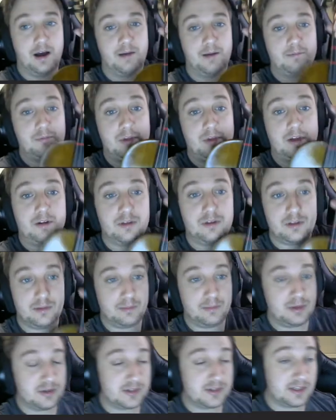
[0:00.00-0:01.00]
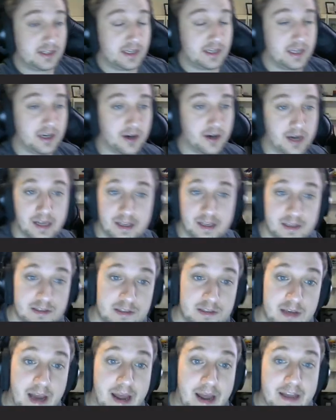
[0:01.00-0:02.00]
Luckily, the music here is
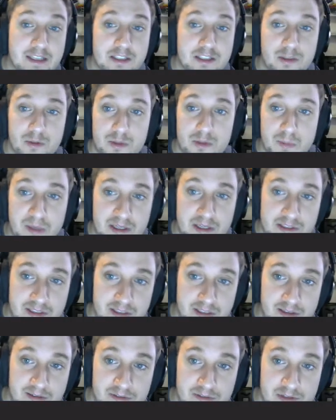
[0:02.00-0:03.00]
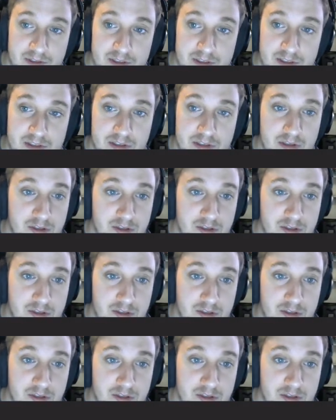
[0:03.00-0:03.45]
nice to us because it gives us